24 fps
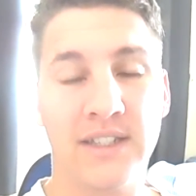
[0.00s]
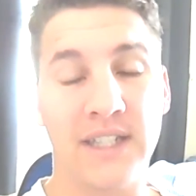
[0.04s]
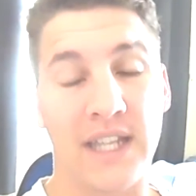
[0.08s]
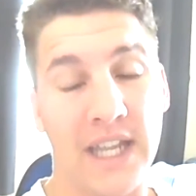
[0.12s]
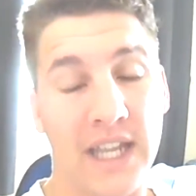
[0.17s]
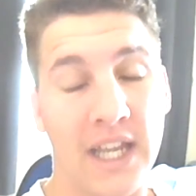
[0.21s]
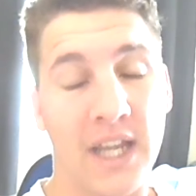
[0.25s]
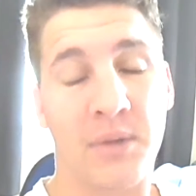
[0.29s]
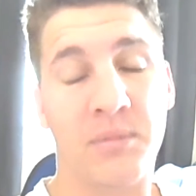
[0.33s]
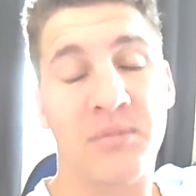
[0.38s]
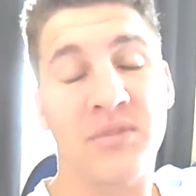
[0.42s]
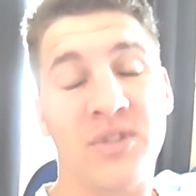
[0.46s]
So
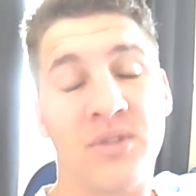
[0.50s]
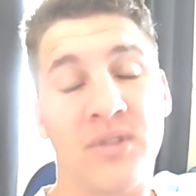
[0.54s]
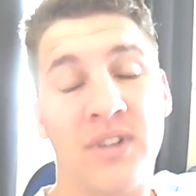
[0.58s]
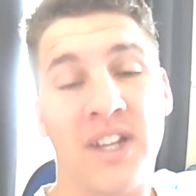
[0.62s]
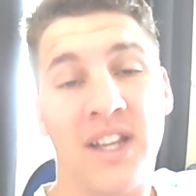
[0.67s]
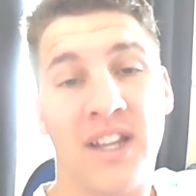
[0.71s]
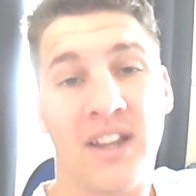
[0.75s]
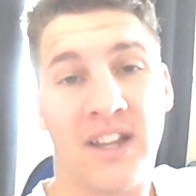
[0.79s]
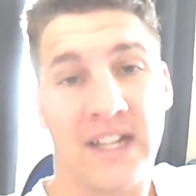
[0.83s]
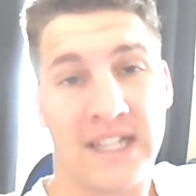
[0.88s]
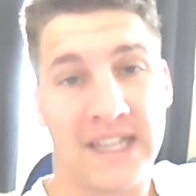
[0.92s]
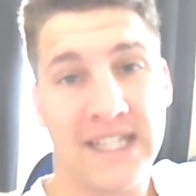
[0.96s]
yeah, I'm
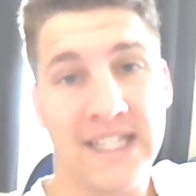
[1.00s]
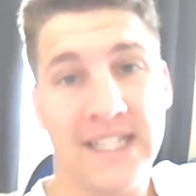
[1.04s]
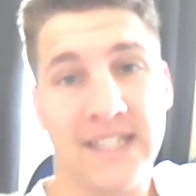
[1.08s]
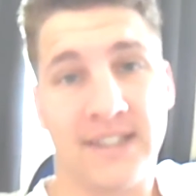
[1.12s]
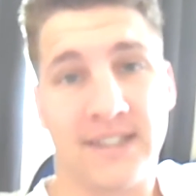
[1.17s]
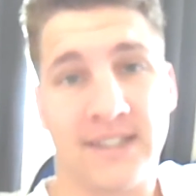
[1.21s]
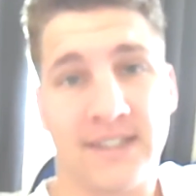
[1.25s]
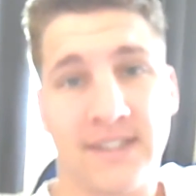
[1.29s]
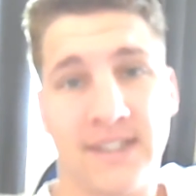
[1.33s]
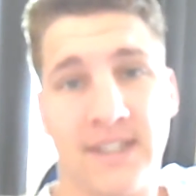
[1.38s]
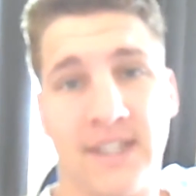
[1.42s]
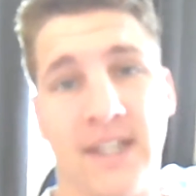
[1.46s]
doing it like
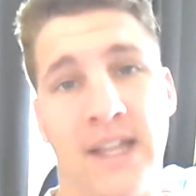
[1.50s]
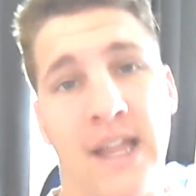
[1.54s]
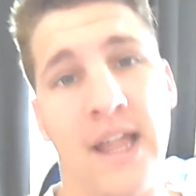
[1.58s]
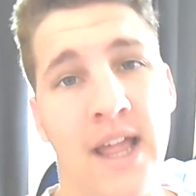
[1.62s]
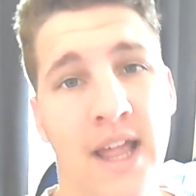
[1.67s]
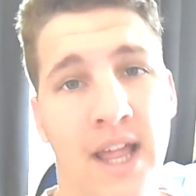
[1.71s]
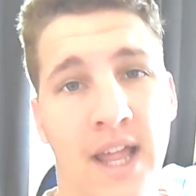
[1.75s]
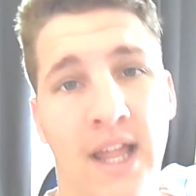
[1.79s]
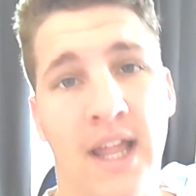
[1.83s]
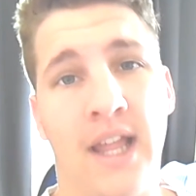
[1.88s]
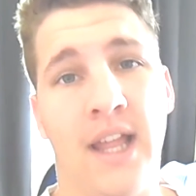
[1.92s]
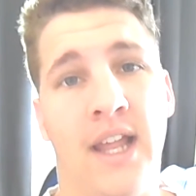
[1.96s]
this.
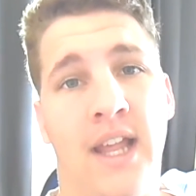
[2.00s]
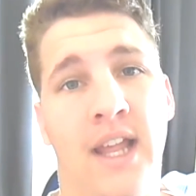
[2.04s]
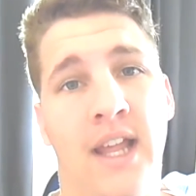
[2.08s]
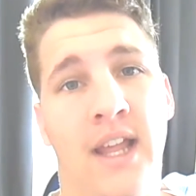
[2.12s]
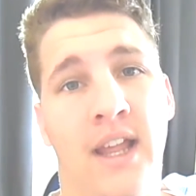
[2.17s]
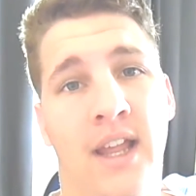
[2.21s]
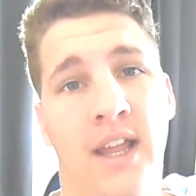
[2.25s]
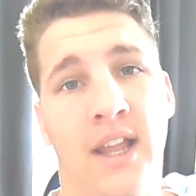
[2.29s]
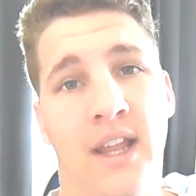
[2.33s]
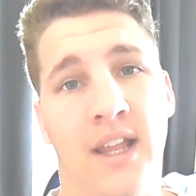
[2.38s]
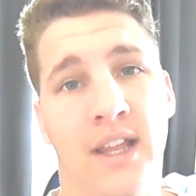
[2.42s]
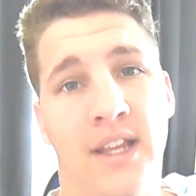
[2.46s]

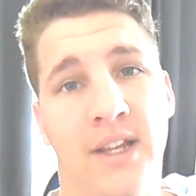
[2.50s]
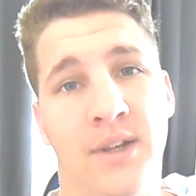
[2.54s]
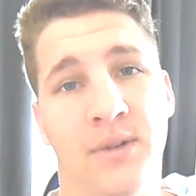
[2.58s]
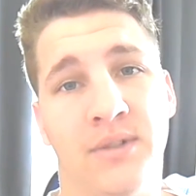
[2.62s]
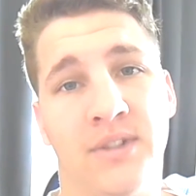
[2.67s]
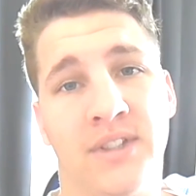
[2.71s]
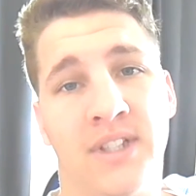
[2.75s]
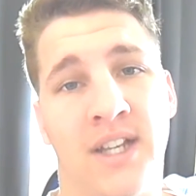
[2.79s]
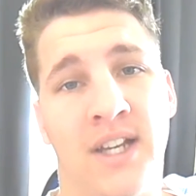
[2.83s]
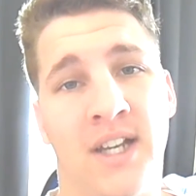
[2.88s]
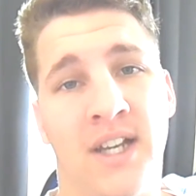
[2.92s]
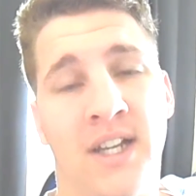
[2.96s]
It
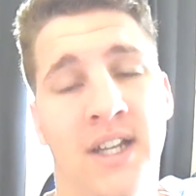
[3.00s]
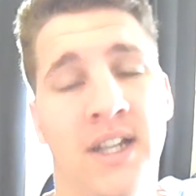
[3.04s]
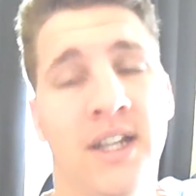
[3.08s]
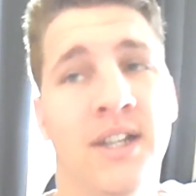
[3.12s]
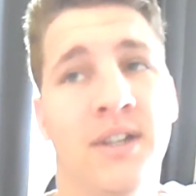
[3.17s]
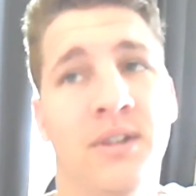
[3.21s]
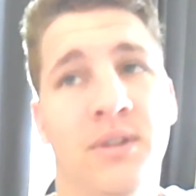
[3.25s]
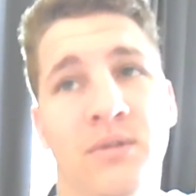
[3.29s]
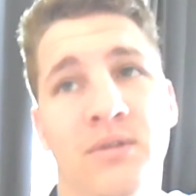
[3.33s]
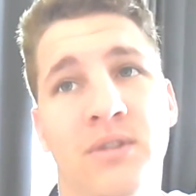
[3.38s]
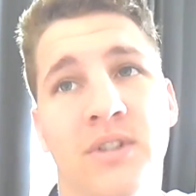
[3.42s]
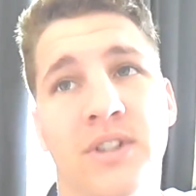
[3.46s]
was a
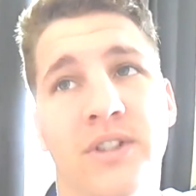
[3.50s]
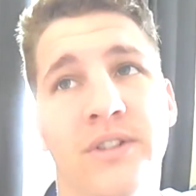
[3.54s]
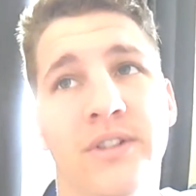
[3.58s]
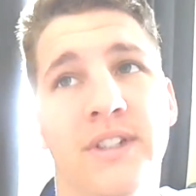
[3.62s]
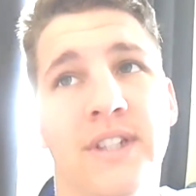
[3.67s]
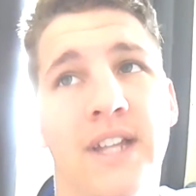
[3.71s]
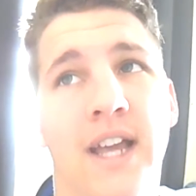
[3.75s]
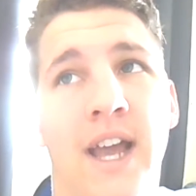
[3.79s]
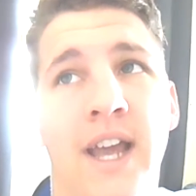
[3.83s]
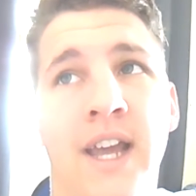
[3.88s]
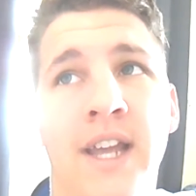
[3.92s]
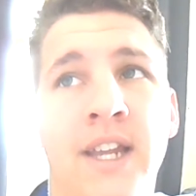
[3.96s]
it was a
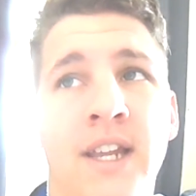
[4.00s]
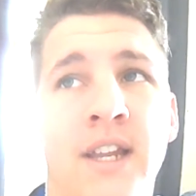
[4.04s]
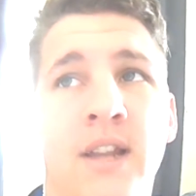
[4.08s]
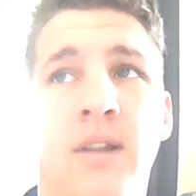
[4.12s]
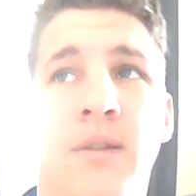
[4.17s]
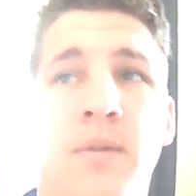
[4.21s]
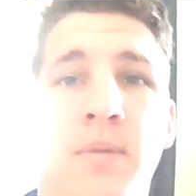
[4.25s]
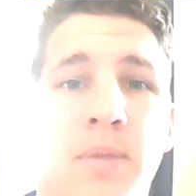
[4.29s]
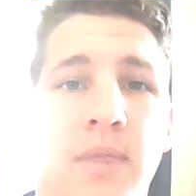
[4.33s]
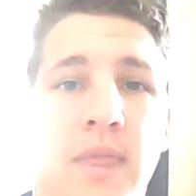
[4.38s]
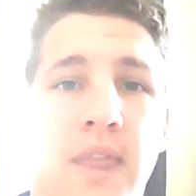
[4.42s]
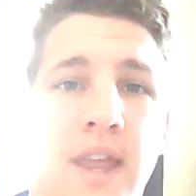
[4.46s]
good day
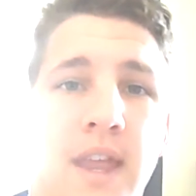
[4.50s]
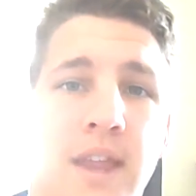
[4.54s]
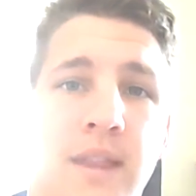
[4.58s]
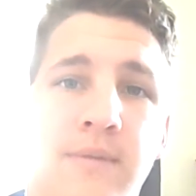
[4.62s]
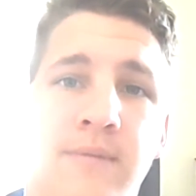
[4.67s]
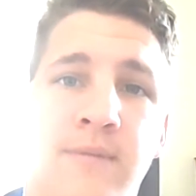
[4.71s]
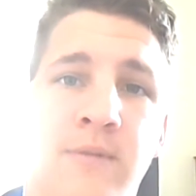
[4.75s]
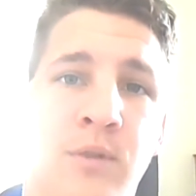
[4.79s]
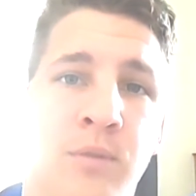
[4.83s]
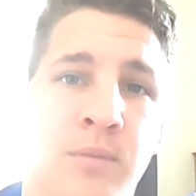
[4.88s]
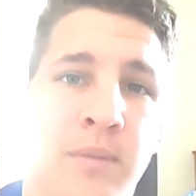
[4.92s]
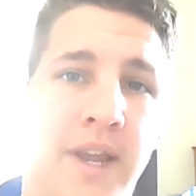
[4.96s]

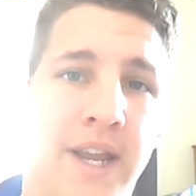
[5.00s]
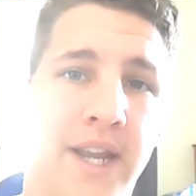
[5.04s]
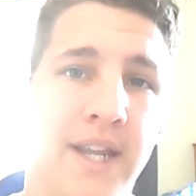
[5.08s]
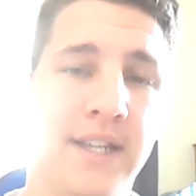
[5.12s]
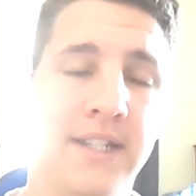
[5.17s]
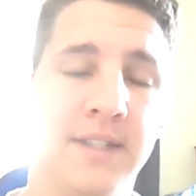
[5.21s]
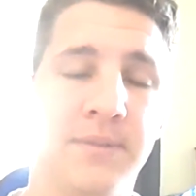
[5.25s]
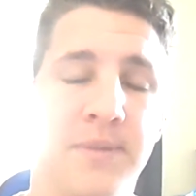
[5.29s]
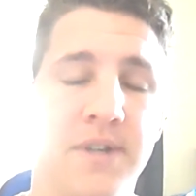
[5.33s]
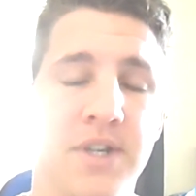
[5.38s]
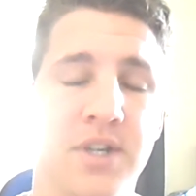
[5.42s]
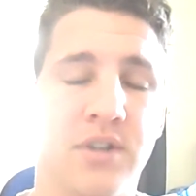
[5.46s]
for
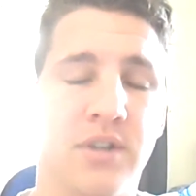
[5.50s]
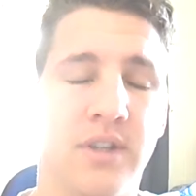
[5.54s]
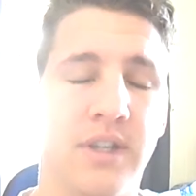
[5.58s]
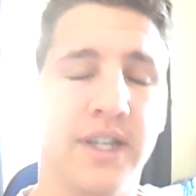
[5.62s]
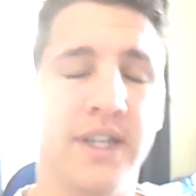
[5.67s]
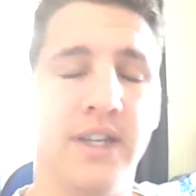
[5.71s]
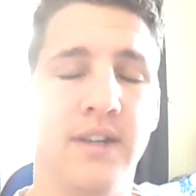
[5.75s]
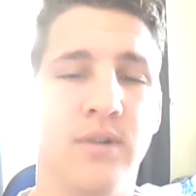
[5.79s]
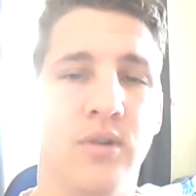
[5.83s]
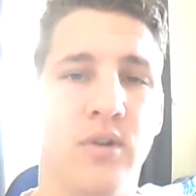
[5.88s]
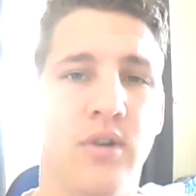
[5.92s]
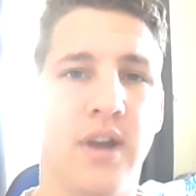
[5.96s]
me,
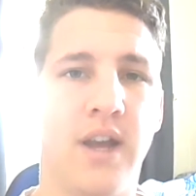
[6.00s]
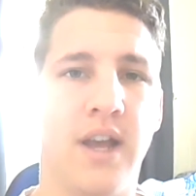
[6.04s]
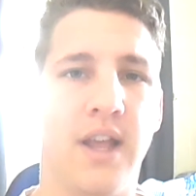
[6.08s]
especially.